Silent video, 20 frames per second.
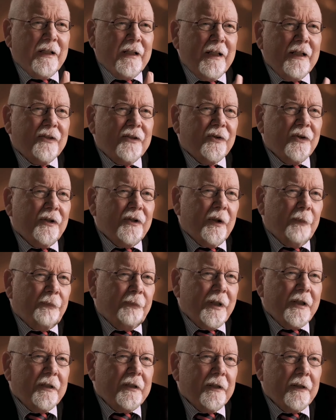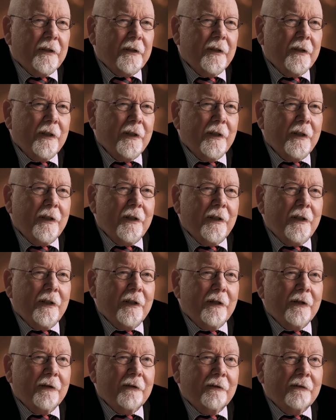lead to the opinion
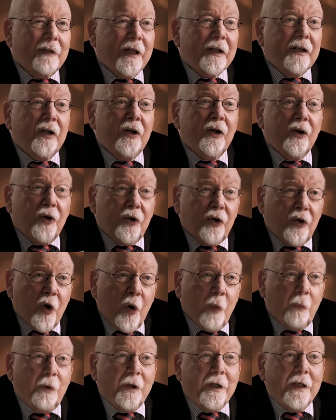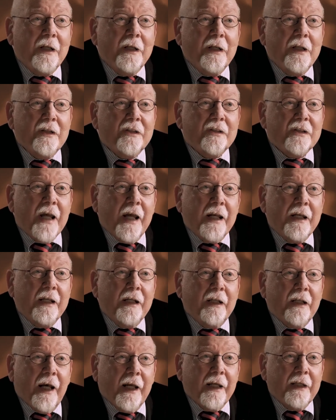that nobody needs
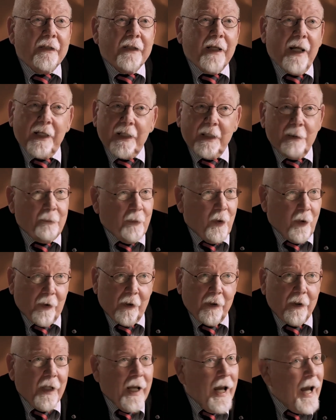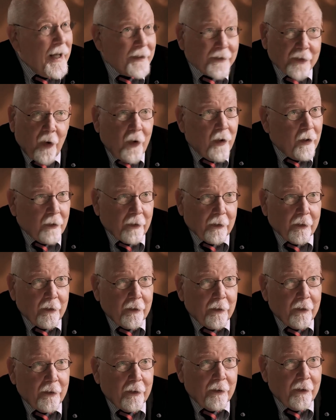any light anymore at all.
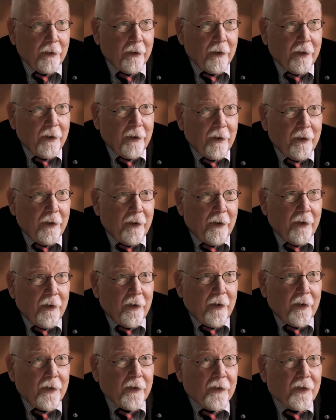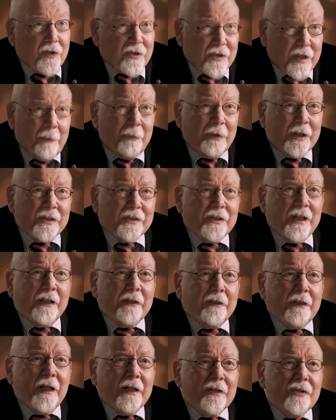To some
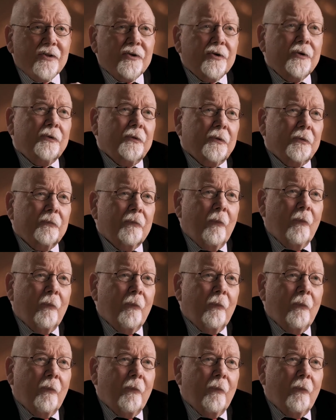extent, that is true.